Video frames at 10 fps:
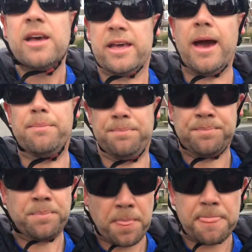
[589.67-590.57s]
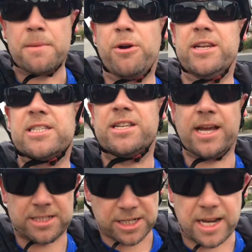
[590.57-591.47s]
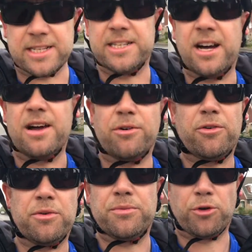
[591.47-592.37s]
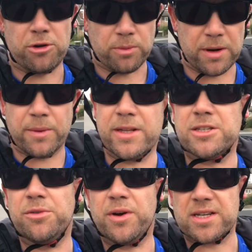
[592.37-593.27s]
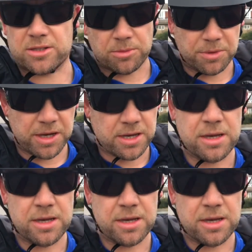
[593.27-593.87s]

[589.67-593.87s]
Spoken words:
Yep, the brake disconnected. I had to dive off it before it went away too fast on me.